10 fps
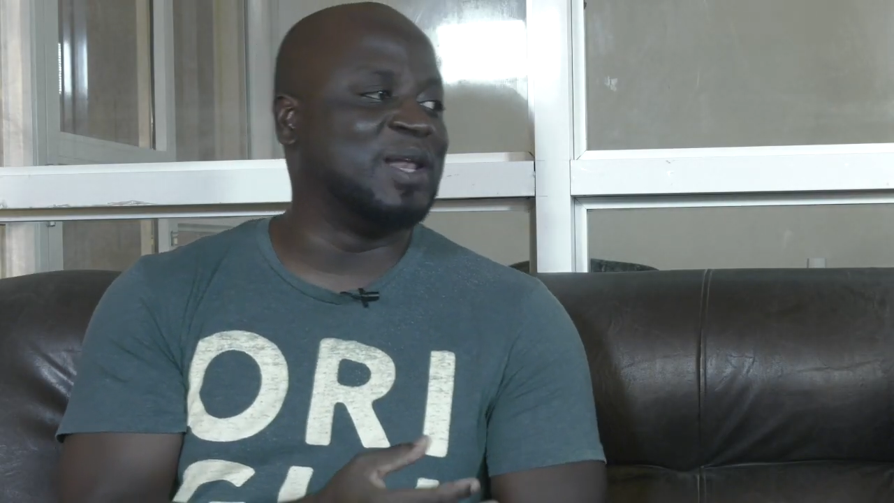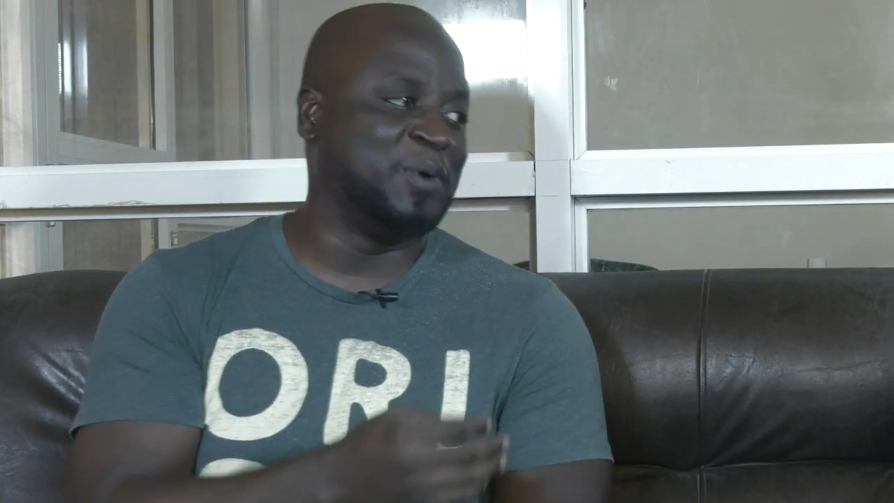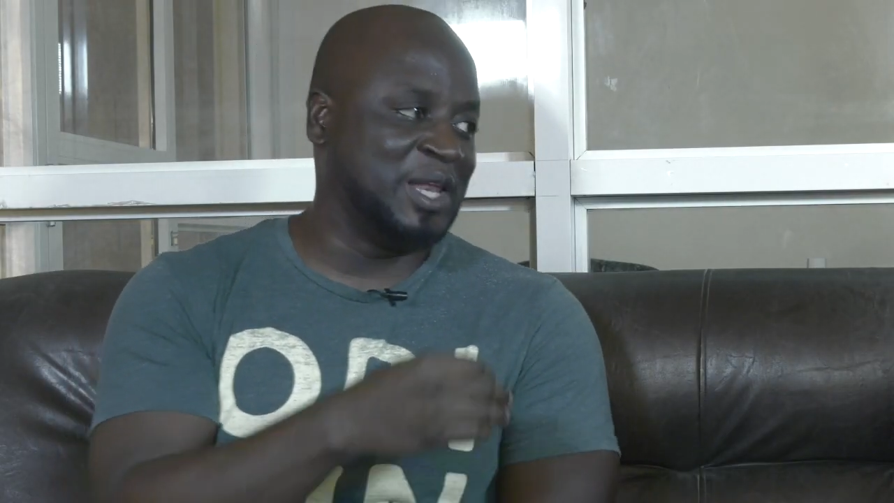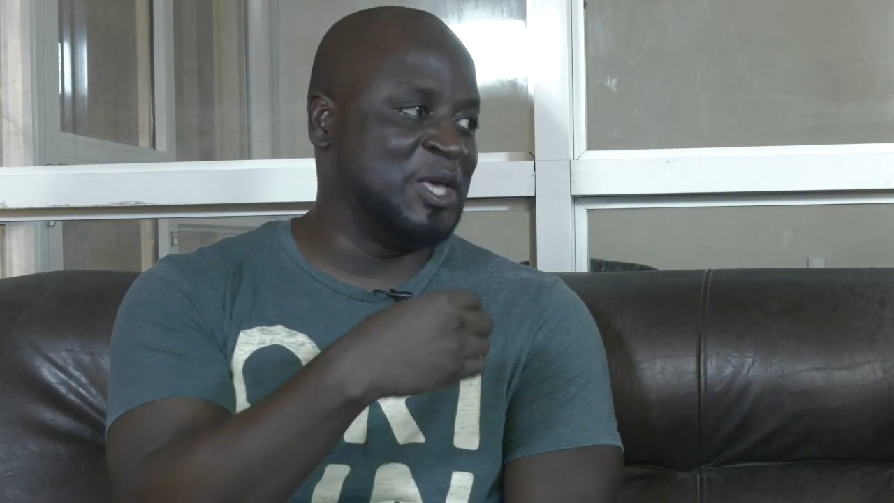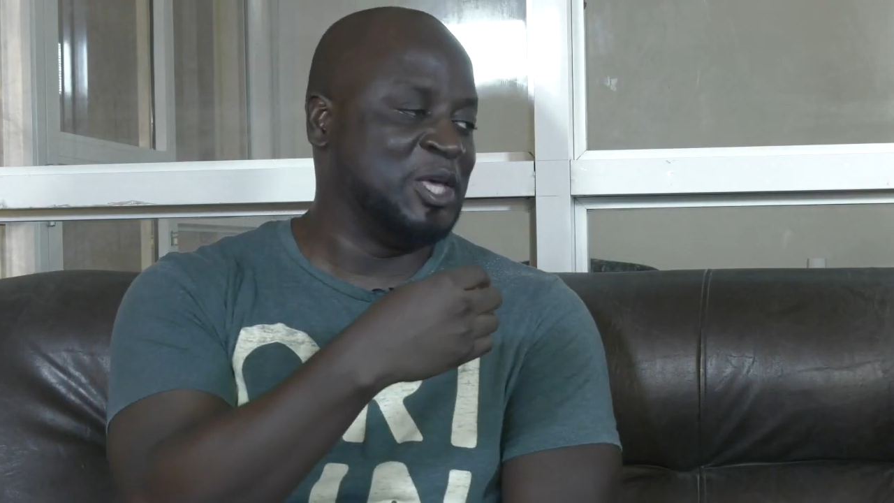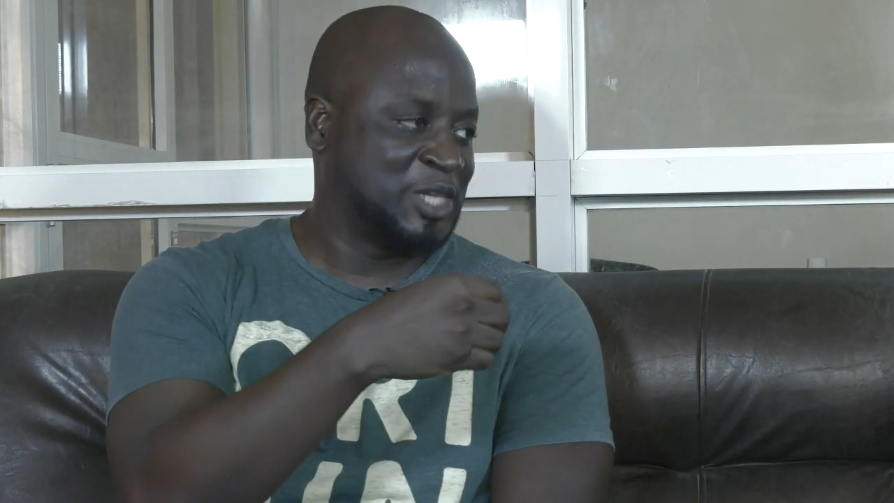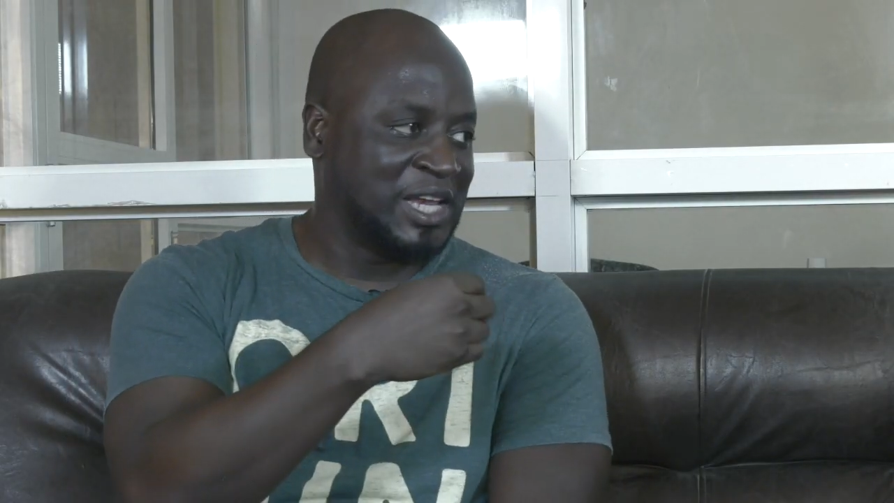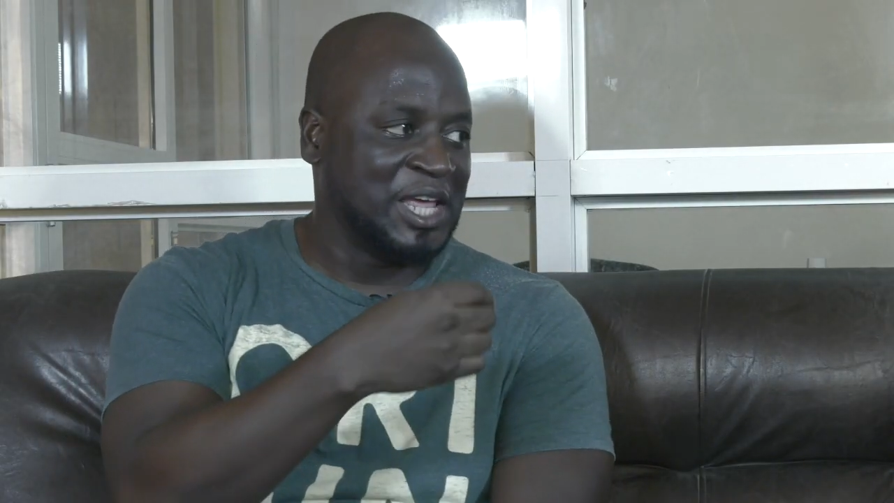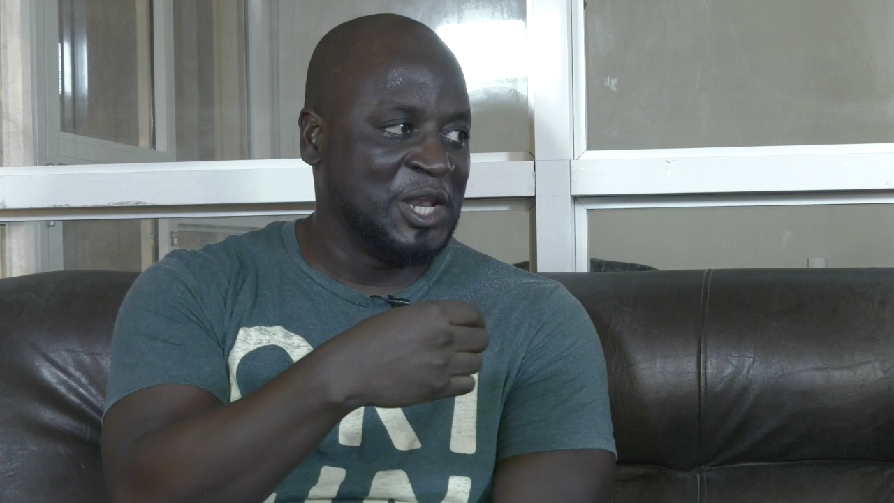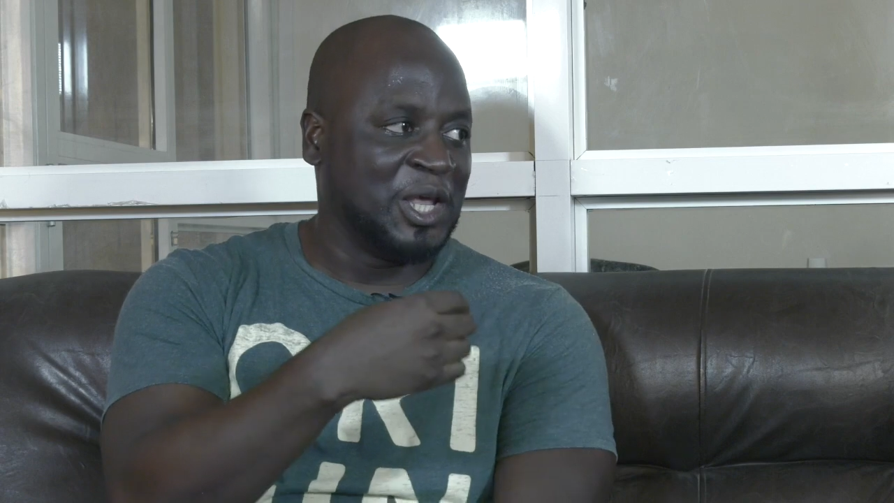but but he
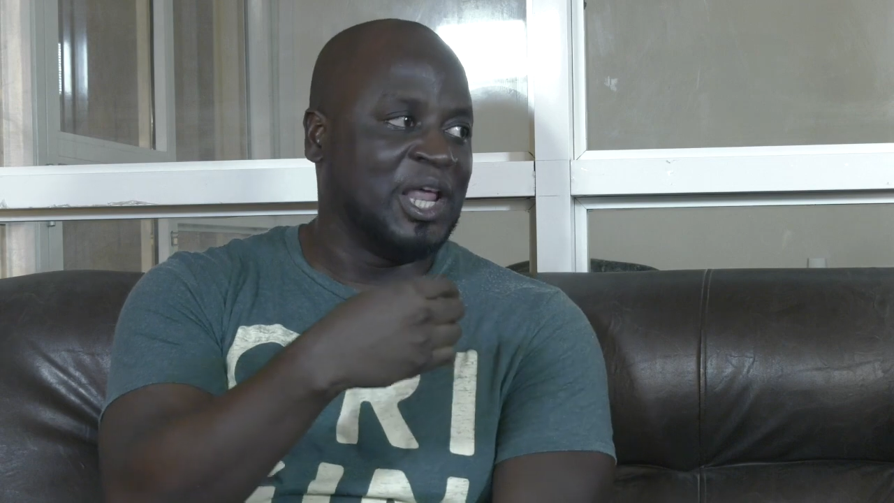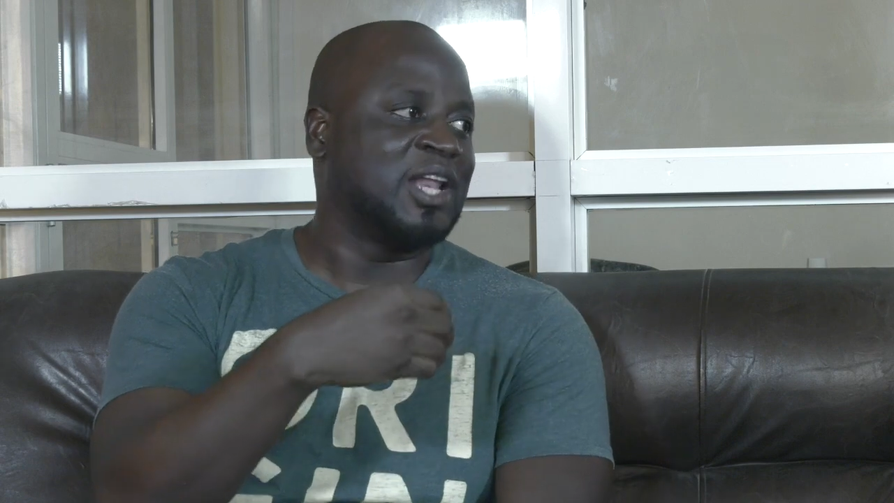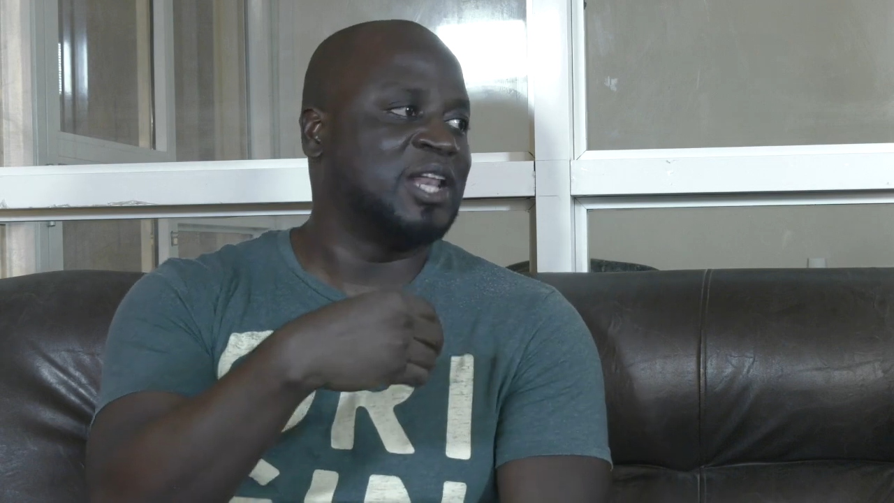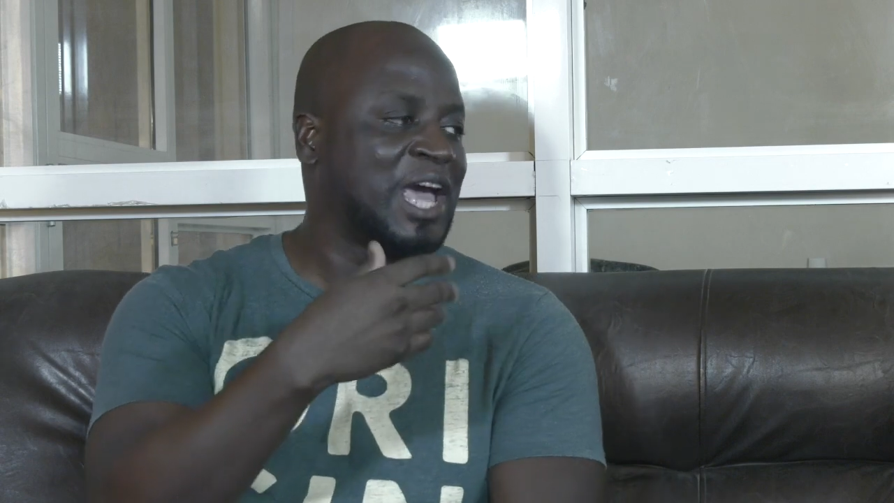said it in a